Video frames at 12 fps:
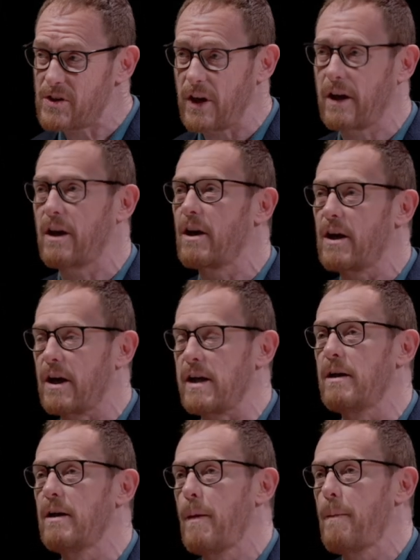
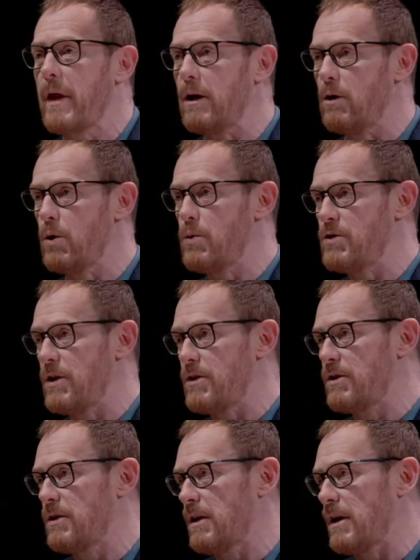particularly it
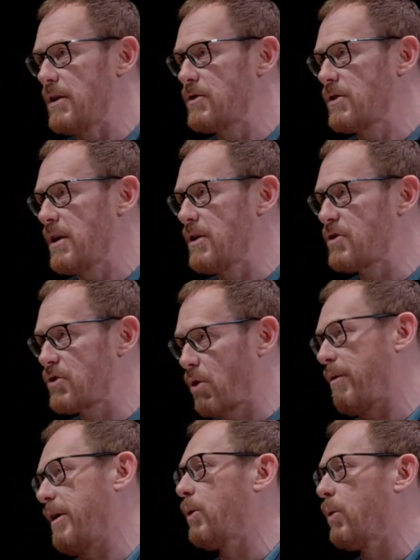loses its
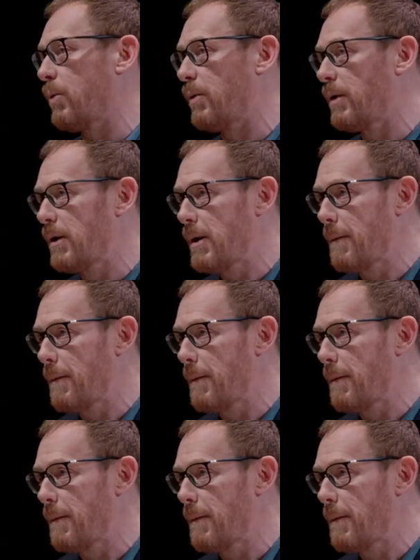historical